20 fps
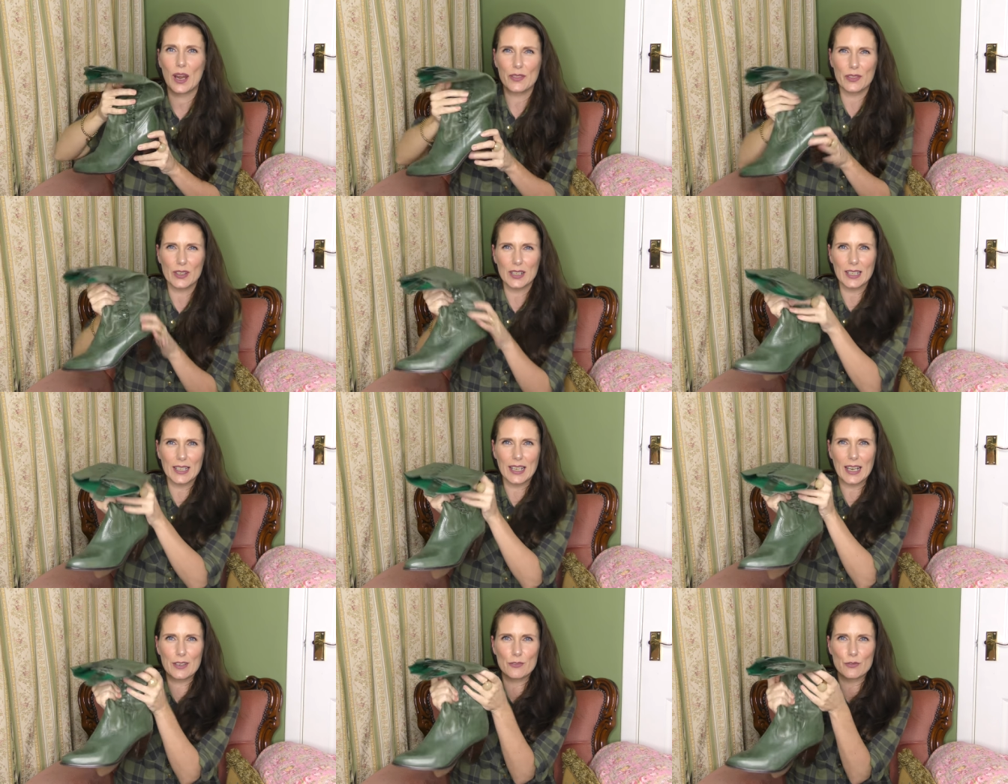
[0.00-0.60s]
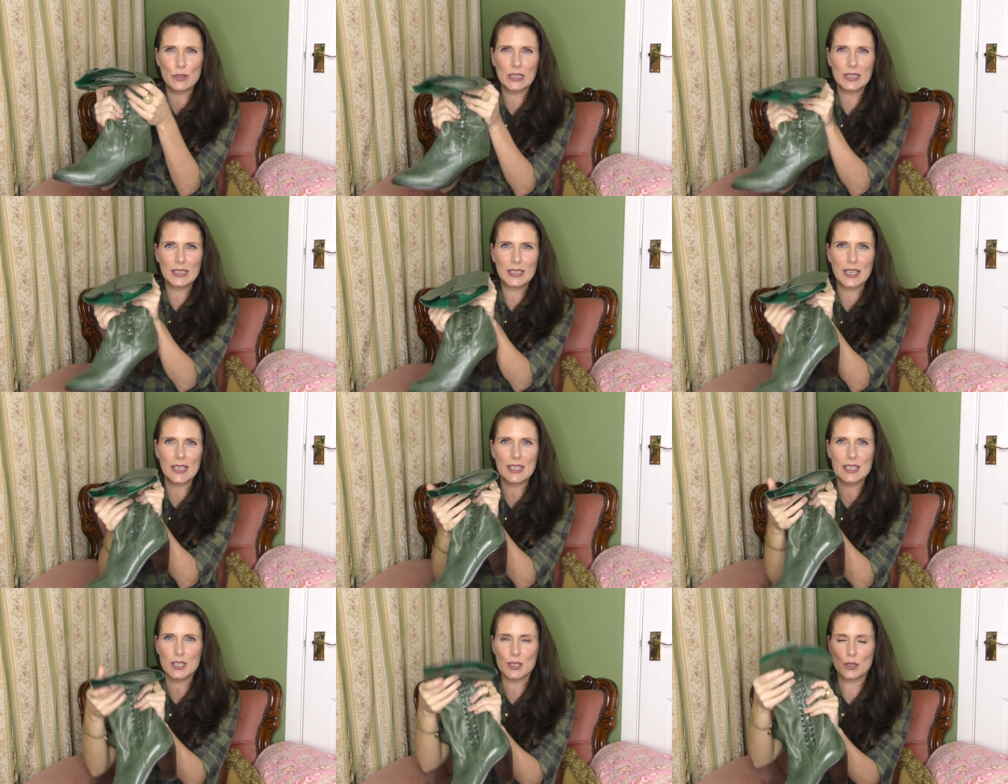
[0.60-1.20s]
And they're like in a really
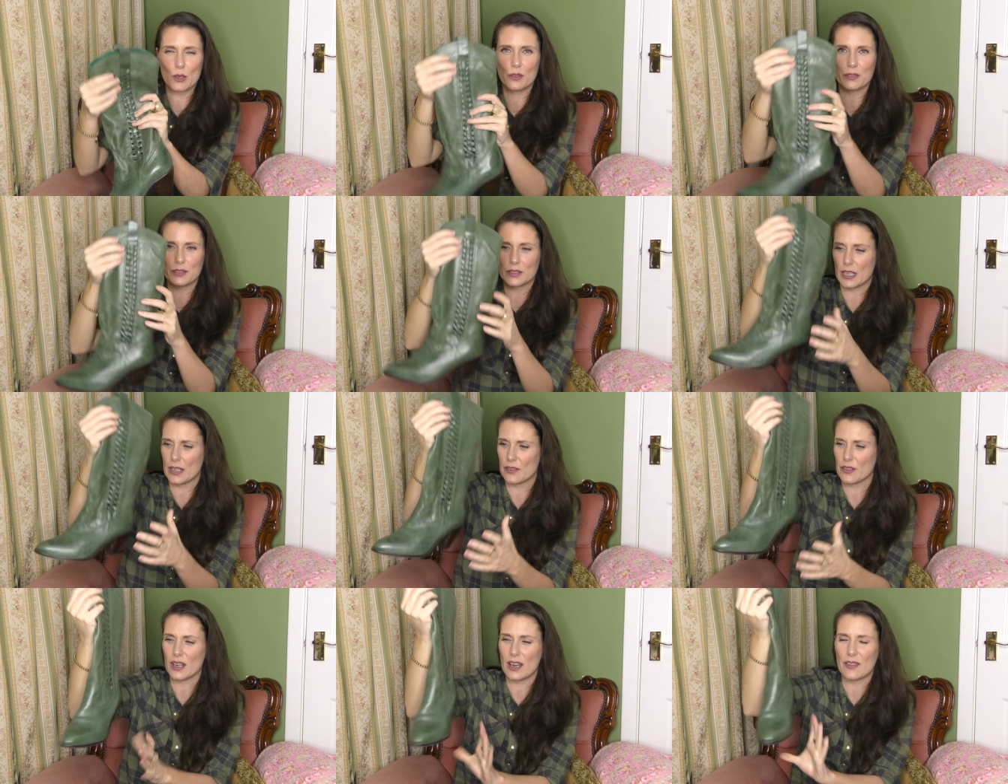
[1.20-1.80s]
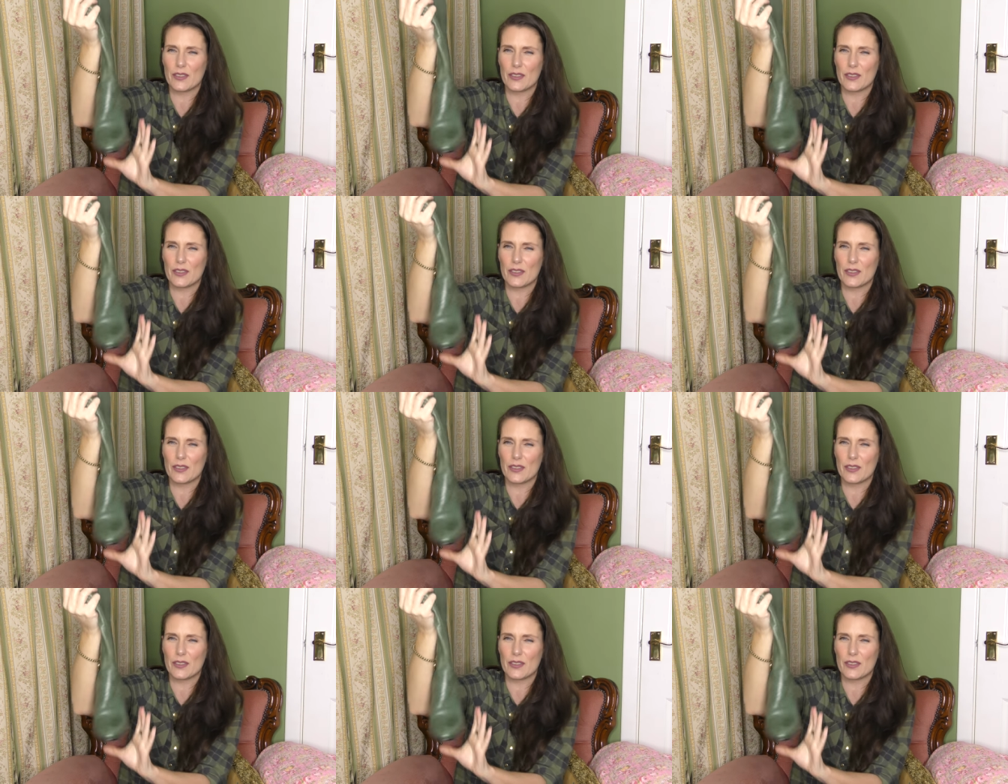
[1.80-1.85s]
nice soft leather.